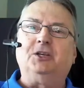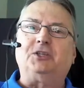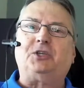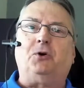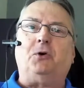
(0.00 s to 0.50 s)

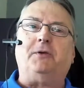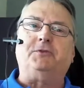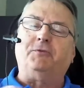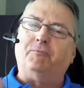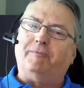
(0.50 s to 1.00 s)
So
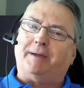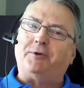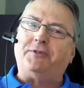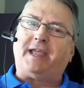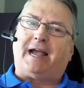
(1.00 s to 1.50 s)

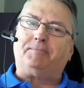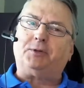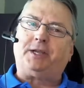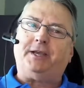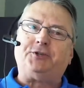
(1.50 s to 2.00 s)
remember the
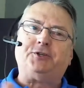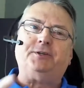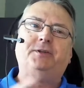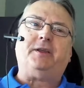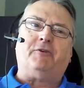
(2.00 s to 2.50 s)

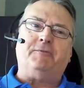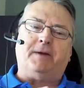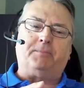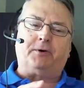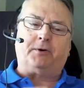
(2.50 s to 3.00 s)
application,
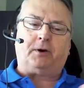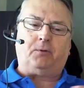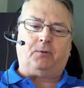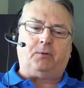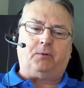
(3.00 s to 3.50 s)
remember
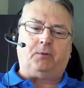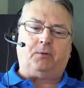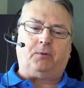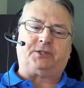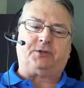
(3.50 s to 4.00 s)
what
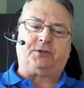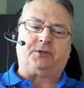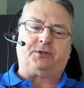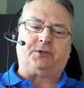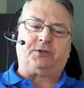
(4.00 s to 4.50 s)
the
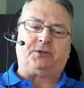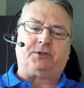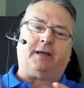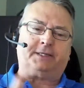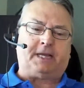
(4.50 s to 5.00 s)
service
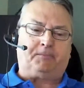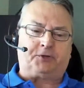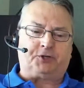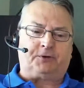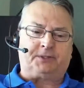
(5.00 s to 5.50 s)

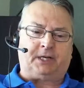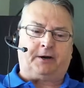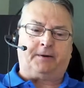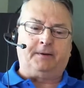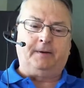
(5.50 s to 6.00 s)
temperatures
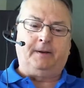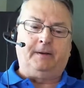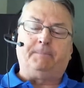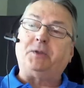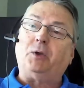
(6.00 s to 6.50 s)
are.
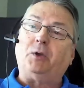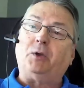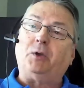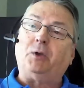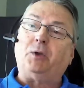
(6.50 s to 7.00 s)

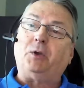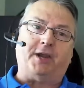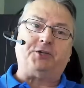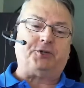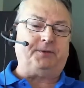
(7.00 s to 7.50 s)
whether it's
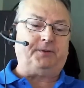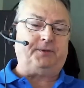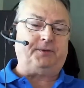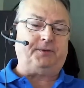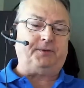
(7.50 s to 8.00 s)
abrasion,
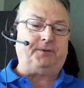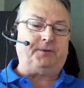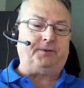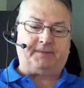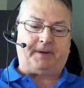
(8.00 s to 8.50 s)
and we've
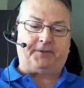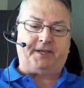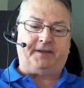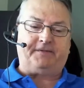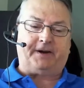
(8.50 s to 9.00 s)
talked about
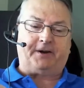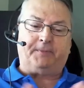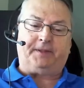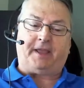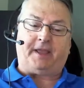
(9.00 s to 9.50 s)
the
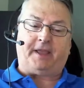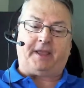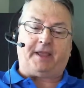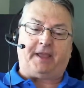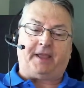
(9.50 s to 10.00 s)
environment, and then
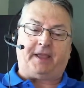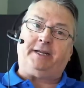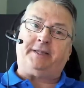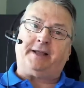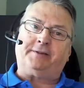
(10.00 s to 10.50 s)
how long you
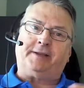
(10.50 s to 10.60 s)
need that